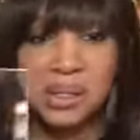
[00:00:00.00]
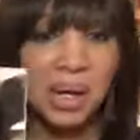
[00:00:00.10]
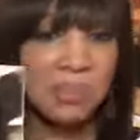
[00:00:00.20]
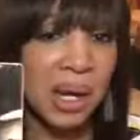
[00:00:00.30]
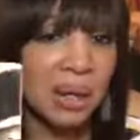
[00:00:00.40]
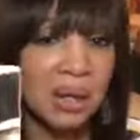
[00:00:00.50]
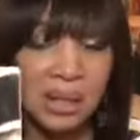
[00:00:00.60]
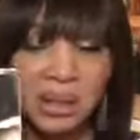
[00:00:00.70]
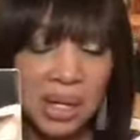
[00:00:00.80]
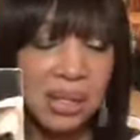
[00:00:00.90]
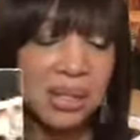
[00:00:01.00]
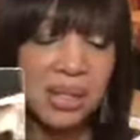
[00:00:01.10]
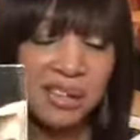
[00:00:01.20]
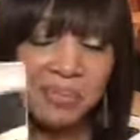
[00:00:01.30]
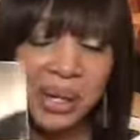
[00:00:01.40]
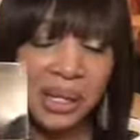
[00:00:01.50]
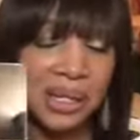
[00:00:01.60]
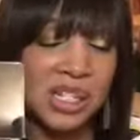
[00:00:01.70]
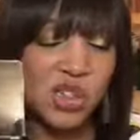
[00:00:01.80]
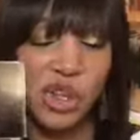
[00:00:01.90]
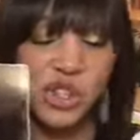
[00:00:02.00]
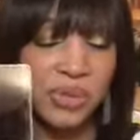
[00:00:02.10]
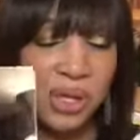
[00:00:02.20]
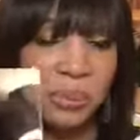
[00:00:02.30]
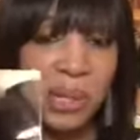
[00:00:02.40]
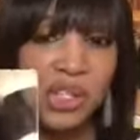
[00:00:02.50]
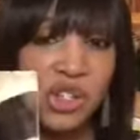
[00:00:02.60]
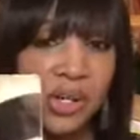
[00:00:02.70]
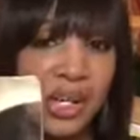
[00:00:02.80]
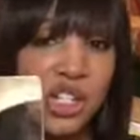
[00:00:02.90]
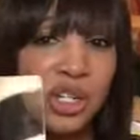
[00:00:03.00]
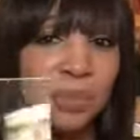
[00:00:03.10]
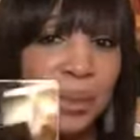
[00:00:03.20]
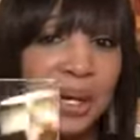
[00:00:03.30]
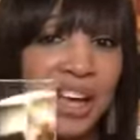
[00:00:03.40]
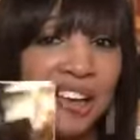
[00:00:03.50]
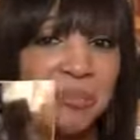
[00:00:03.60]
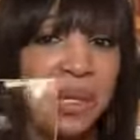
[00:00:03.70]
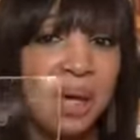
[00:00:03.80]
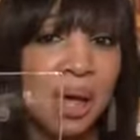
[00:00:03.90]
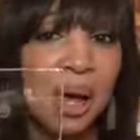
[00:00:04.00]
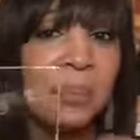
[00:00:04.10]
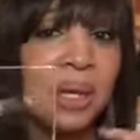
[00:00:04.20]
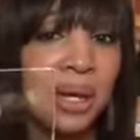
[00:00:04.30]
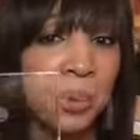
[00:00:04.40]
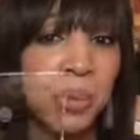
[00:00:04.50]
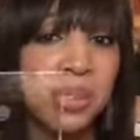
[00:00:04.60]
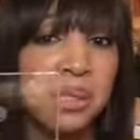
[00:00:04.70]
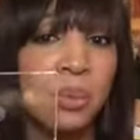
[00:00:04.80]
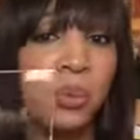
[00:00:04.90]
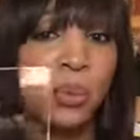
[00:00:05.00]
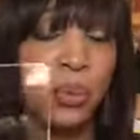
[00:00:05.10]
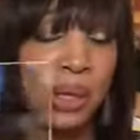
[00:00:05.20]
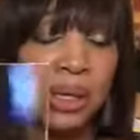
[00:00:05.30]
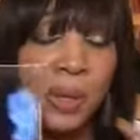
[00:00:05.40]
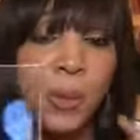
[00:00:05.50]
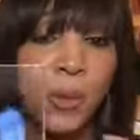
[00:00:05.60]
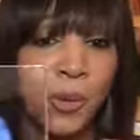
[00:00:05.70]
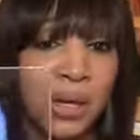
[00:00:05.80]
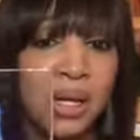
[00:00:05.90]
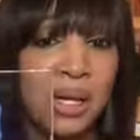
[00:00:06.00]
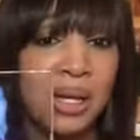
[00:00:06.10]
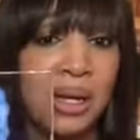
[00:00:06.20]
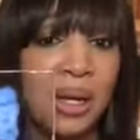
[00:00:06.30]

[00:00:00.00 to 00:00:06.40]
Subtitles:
I'm not good at that stuff by any stretch of the imagination, but I have been coming up with some really pretty,